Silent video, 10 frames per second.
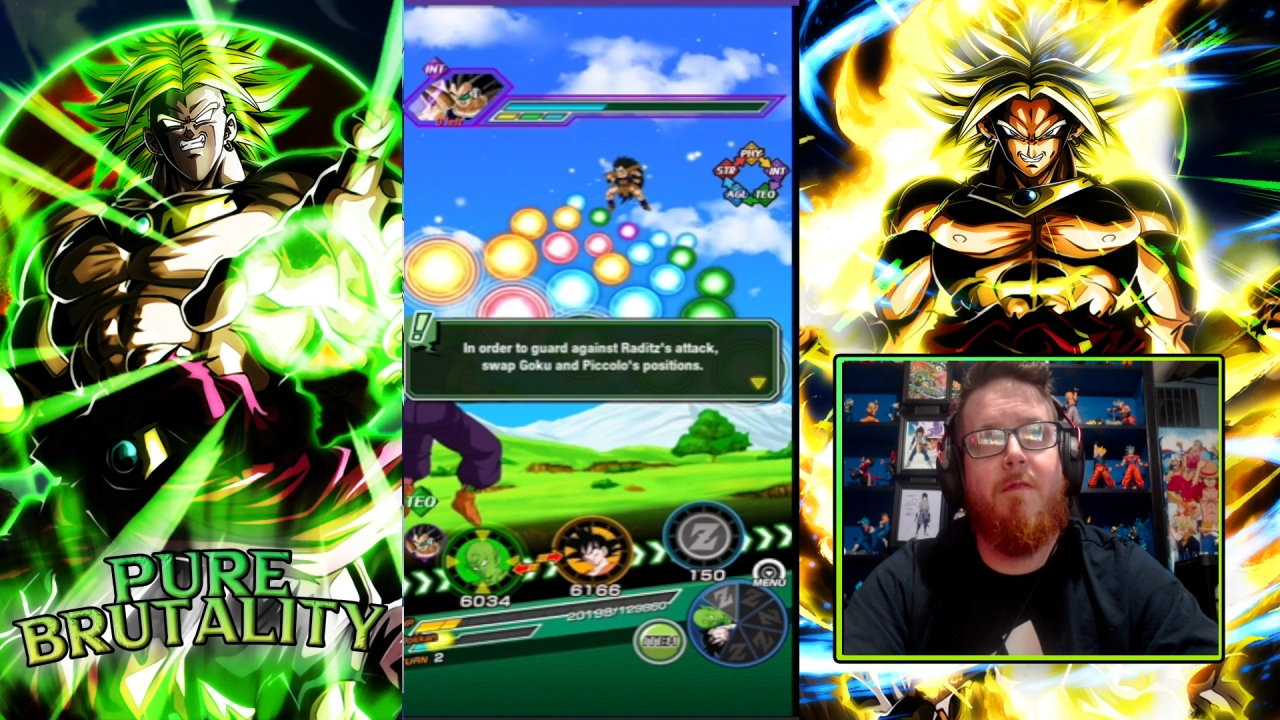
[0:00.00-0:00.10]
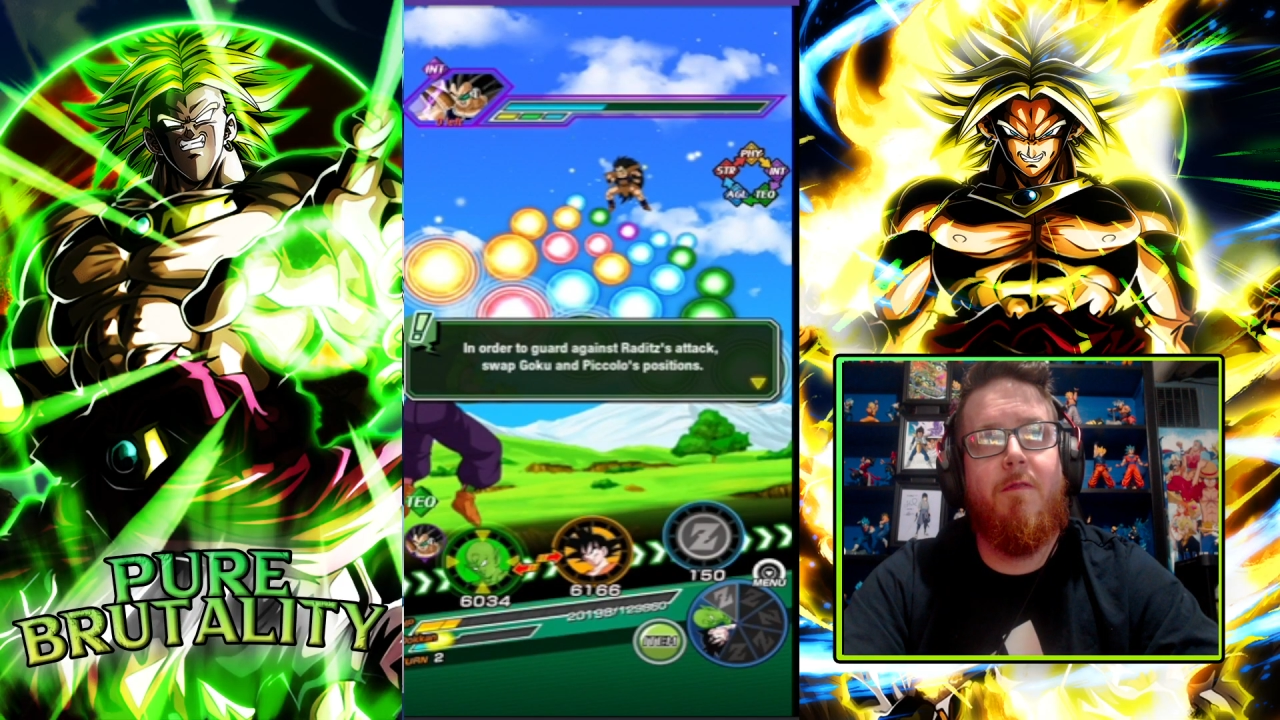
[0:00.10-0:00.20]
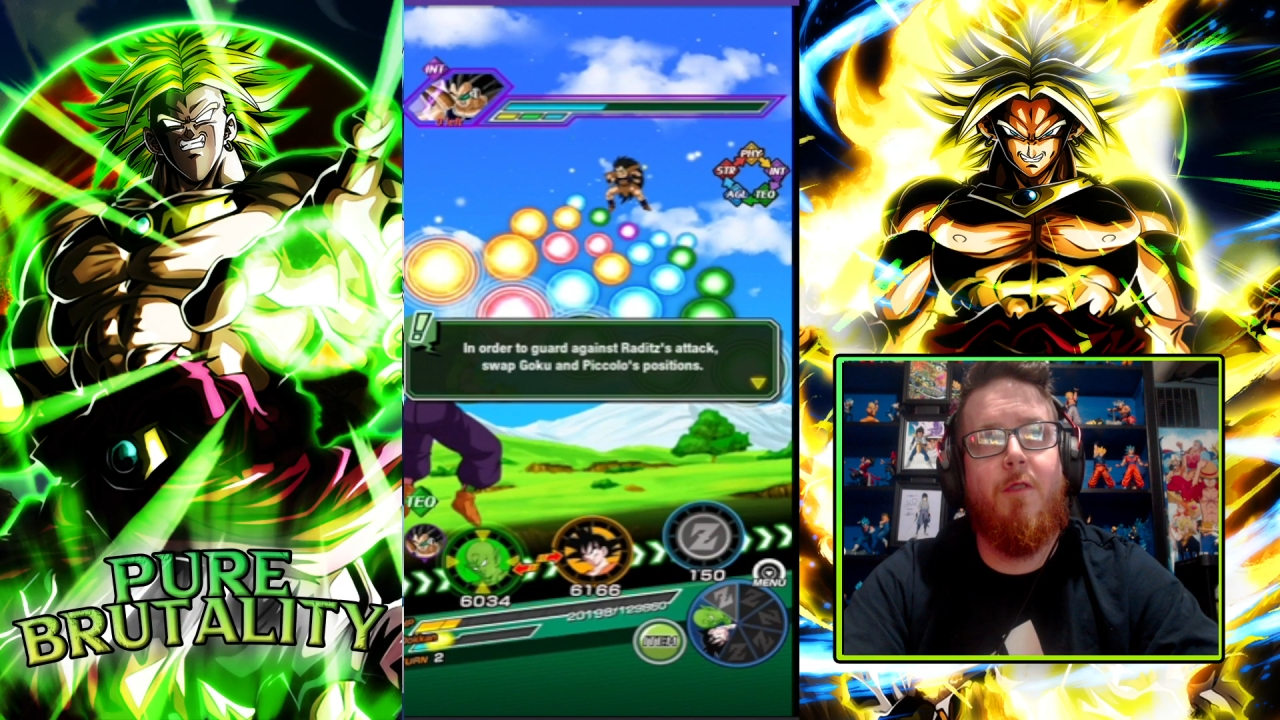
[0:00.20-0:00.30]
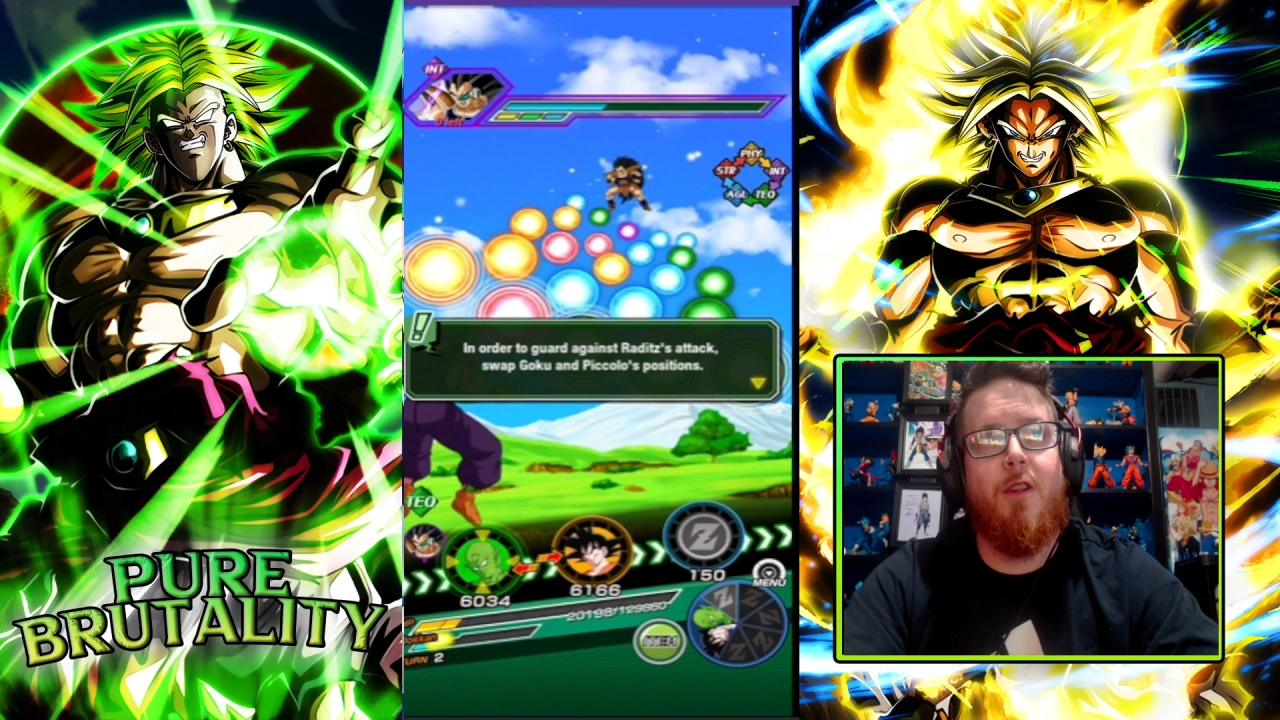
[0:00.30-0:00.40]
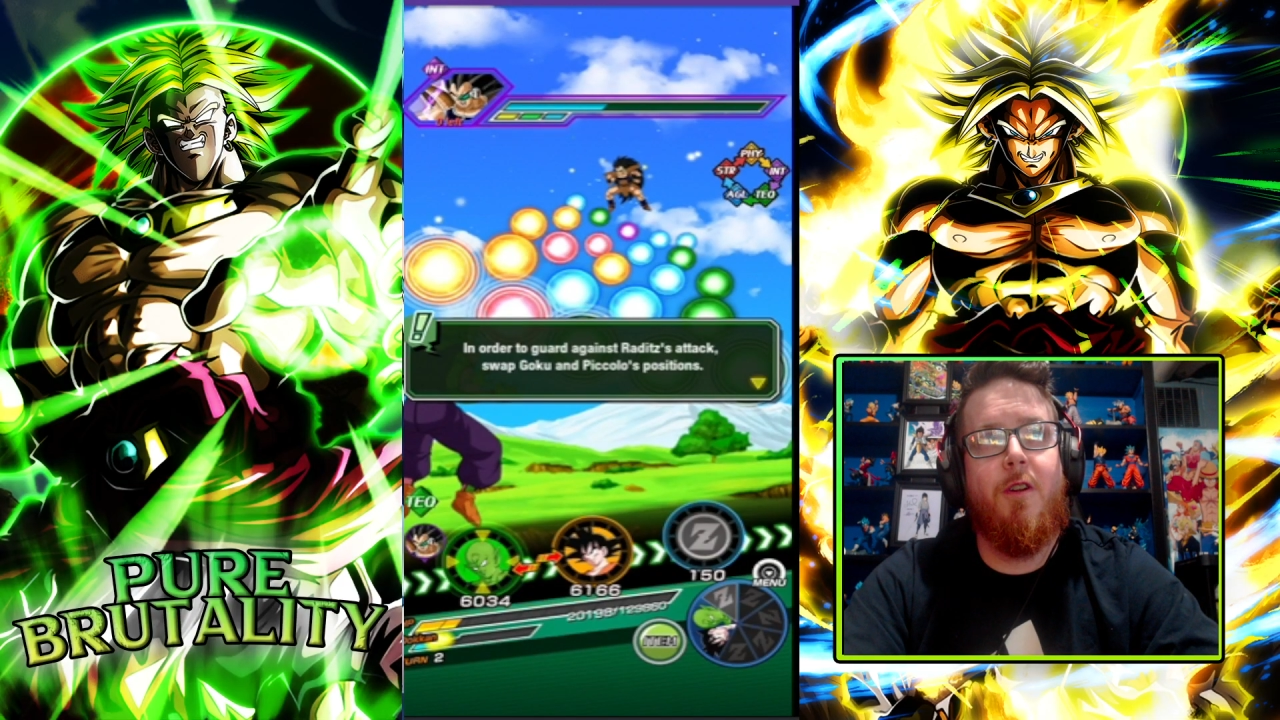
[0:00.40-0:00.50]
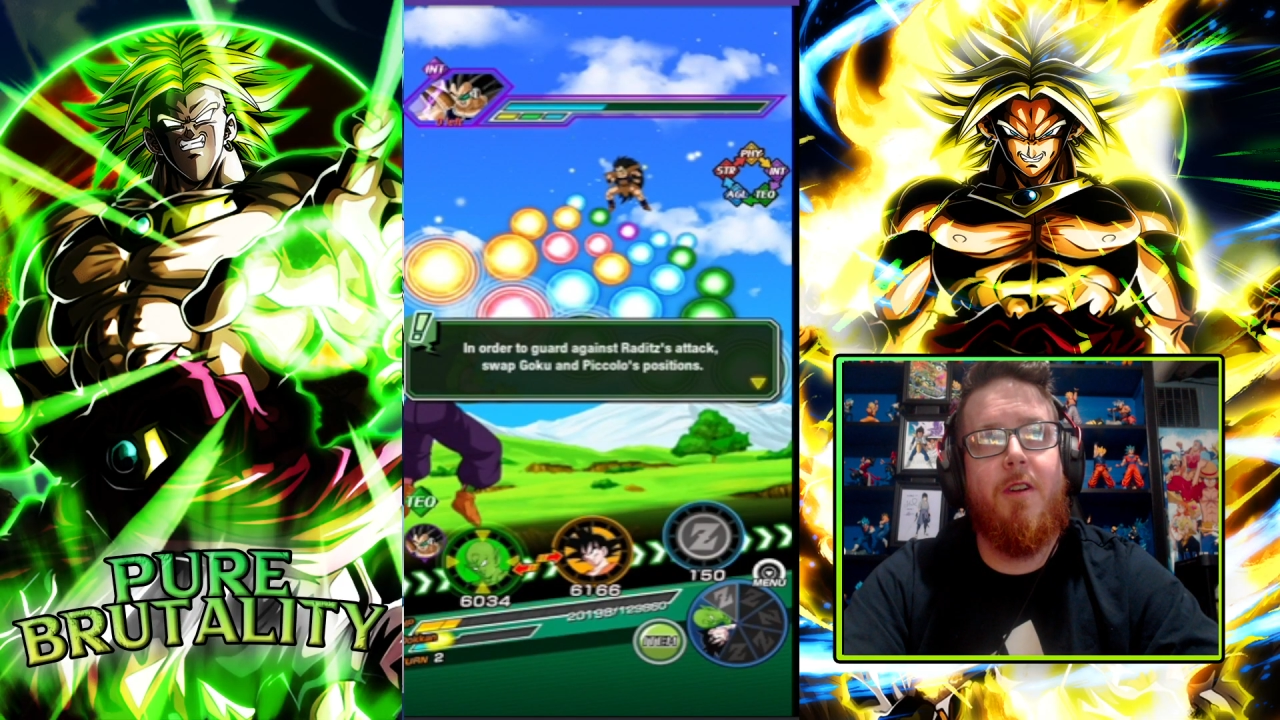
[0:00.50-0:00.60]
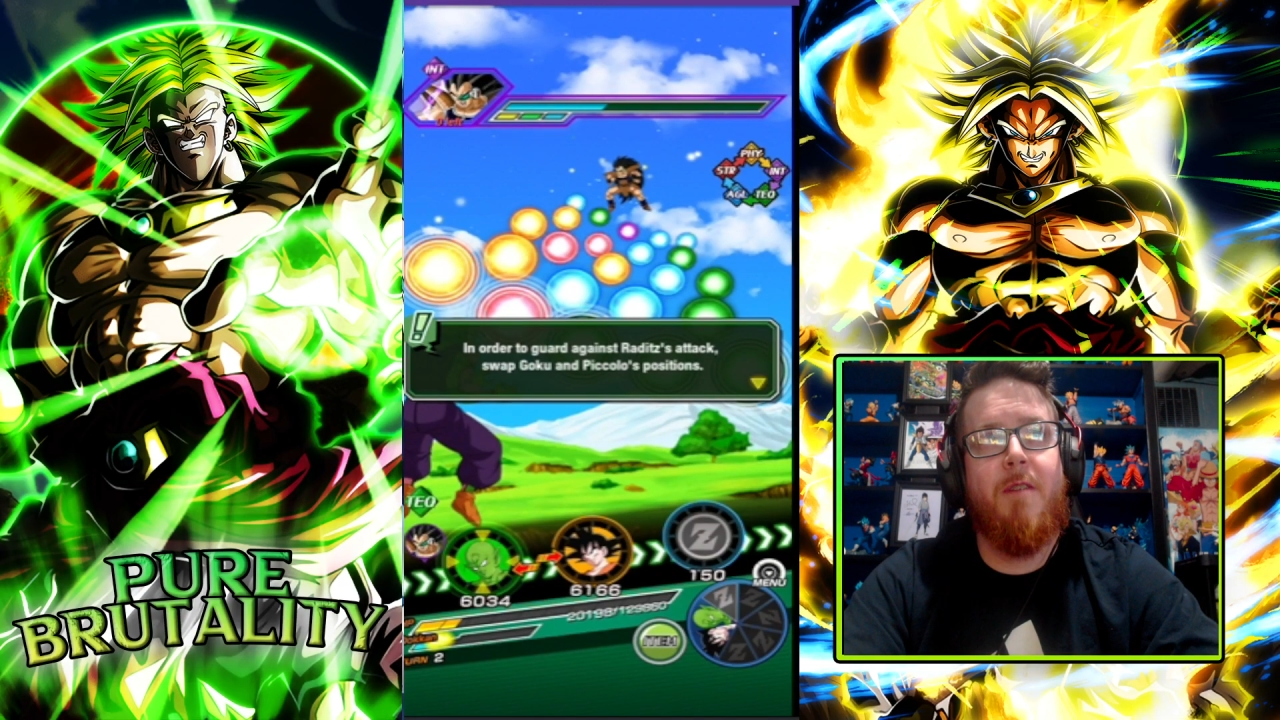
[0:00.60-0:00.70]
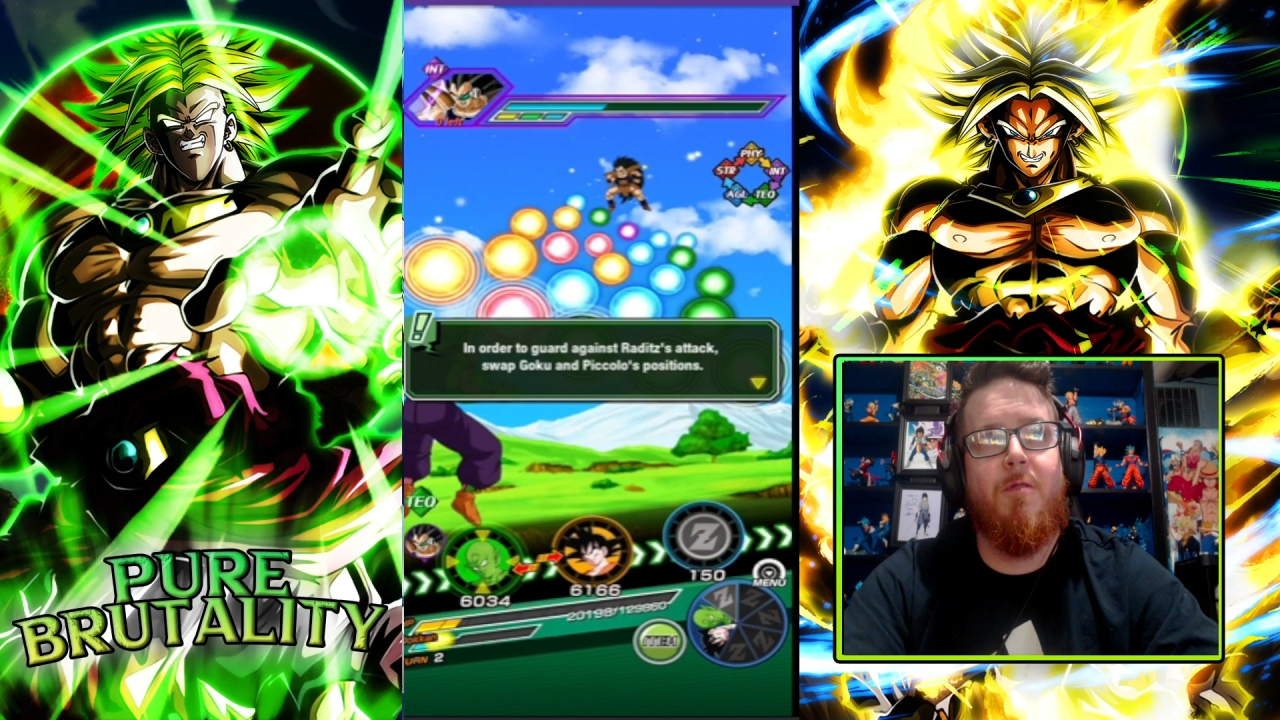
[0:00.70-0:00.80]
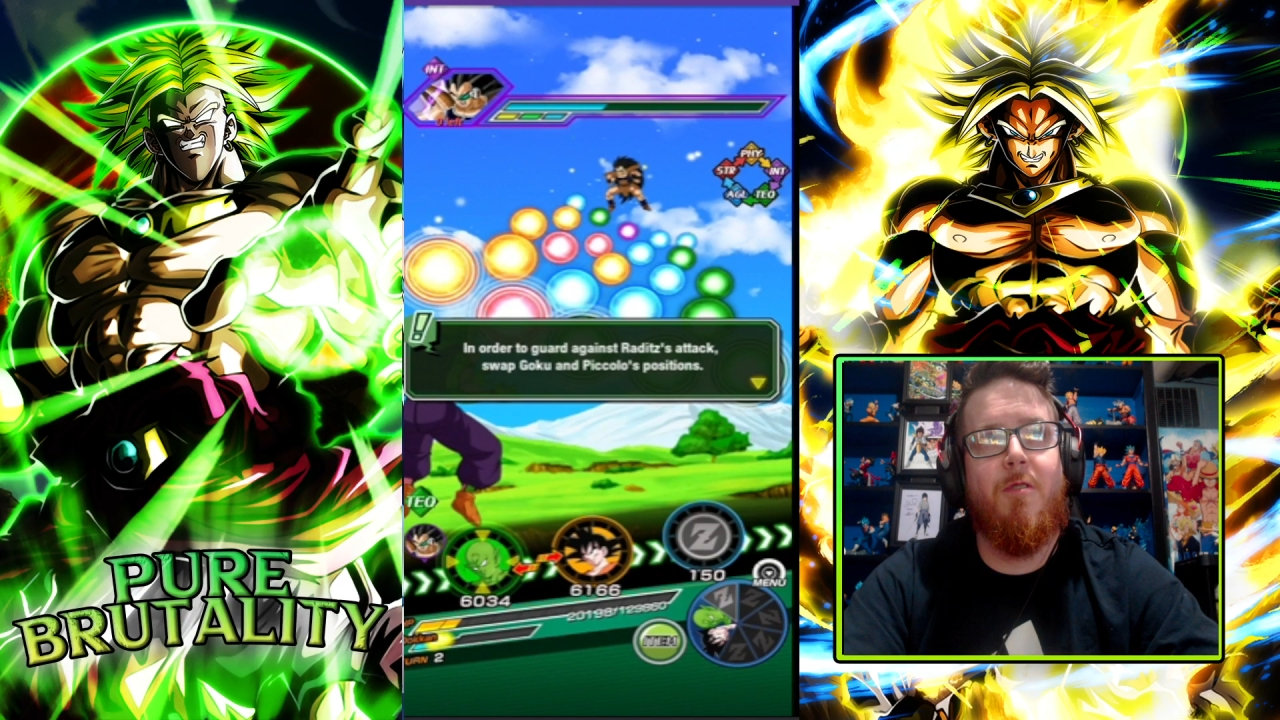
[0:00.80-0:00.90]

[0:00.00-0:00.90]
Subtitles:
for learning.